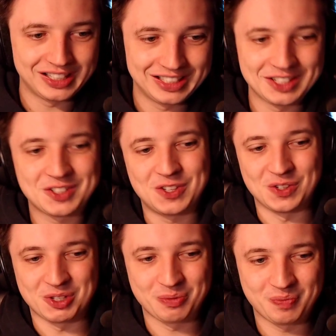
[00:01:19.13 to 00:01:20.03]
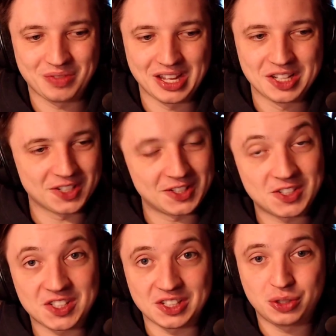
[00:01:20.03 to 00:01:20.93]
It's cute. So this
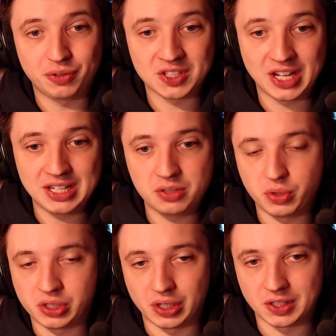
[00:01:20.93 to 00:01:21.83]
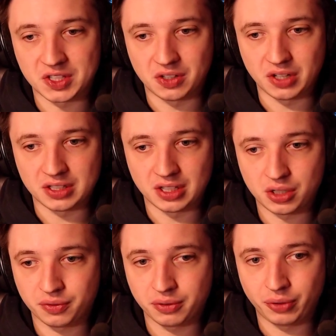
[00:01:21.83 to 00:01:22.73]
is a 2018 recorded song and a lot
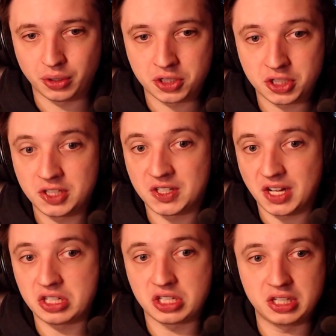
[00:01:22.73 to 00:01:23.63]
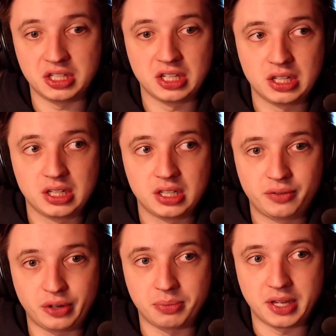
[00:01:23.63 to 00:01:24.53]
of the footage is actually
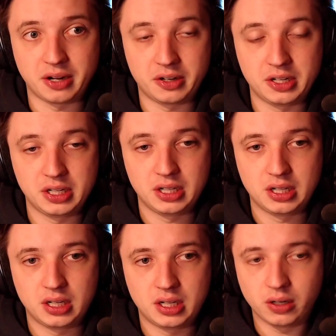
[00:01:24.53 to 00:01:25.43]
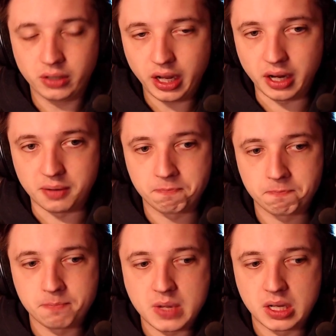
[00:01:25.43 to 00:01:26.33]
from there. Okay.
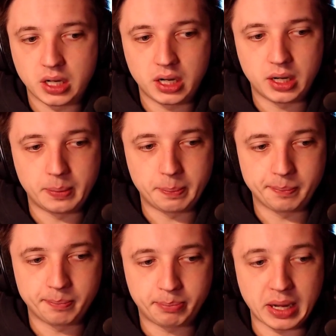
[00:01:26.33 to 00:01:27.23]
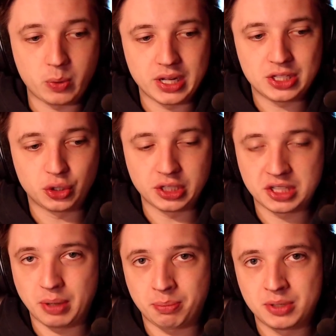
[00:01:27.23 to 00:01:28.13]
By the way, don't
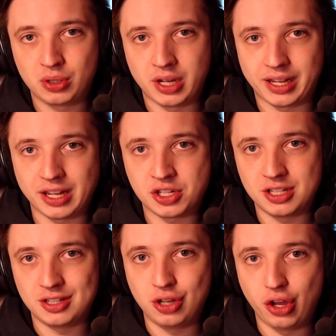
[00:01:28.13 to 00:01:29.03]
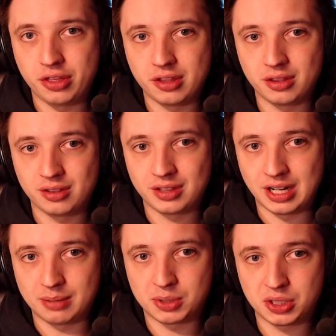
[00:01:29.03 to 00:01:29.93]
expect me to like actually learn the
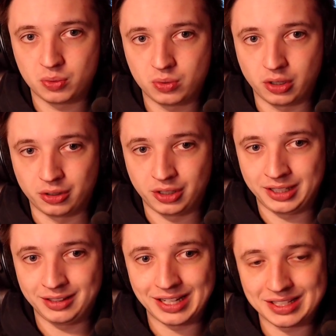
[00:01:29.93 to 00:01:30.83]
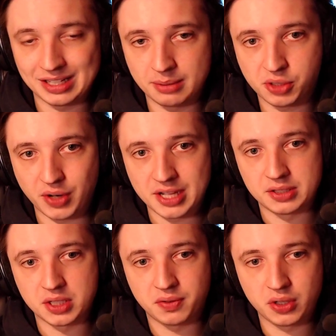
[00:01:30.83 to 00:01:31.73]
names or get the names right in
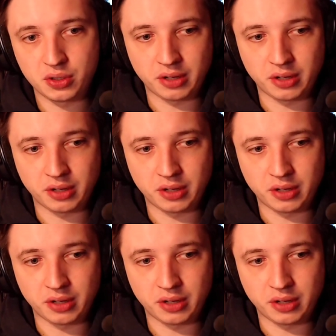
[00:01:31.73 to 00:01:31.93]
this video.